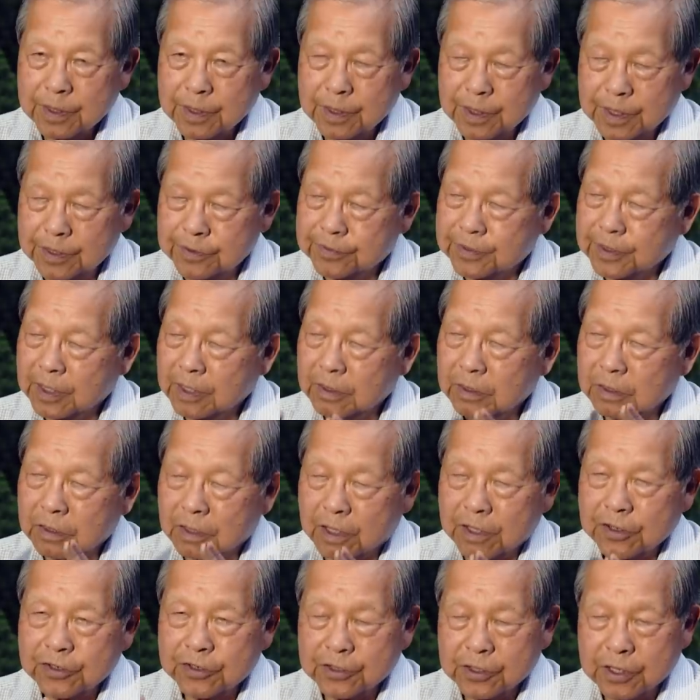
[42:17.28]
is that
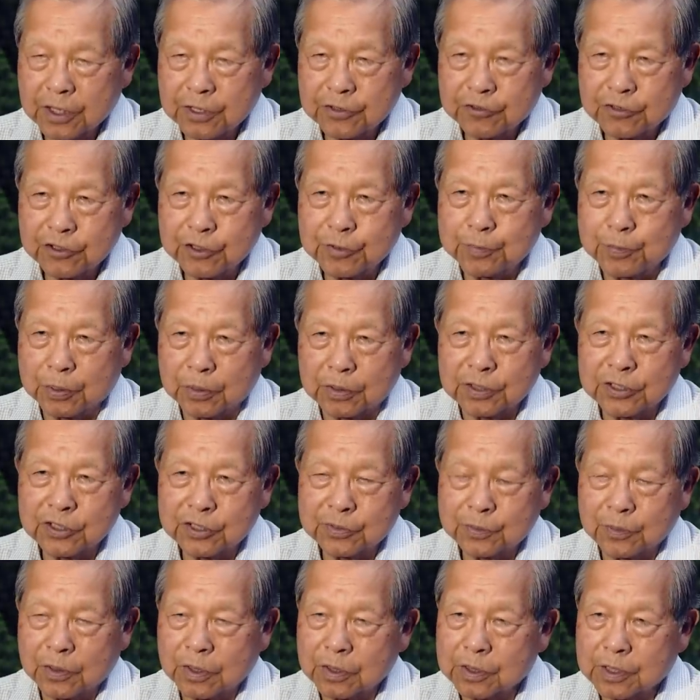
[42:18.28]
large countries bully
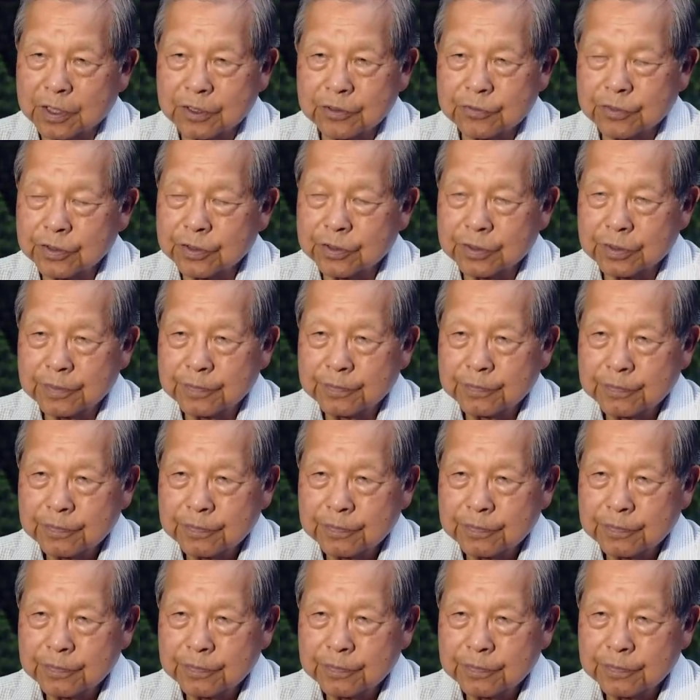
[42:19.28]
small countries.